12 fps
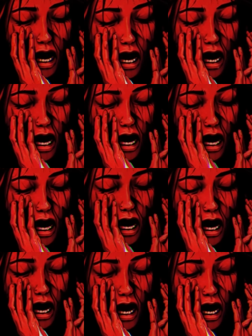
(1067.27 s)
phone
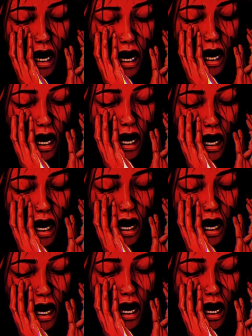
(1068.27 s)
slipped from her numb
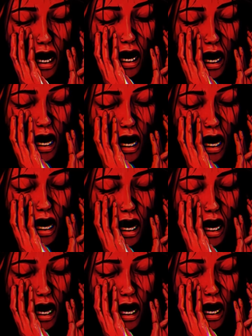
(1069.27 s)
fingers
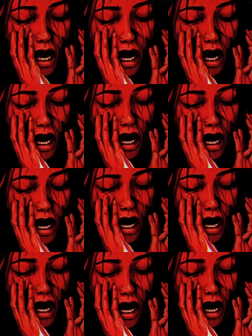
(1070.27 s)
and clattered on the
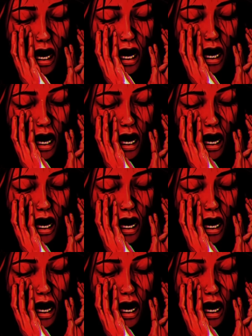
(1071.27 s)
concrete.